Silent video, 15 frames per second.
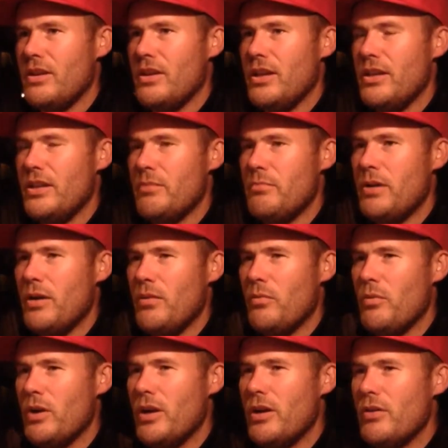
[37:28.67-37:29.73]
Hit the putt
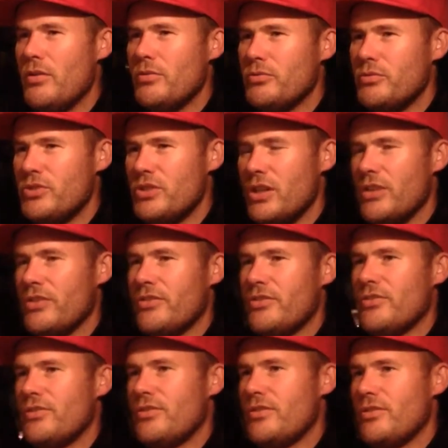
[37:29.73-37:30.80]
well,
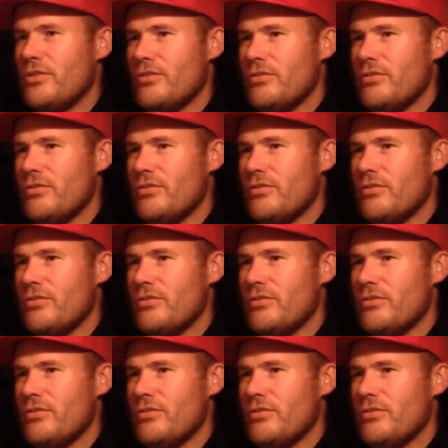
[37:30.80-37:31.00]
just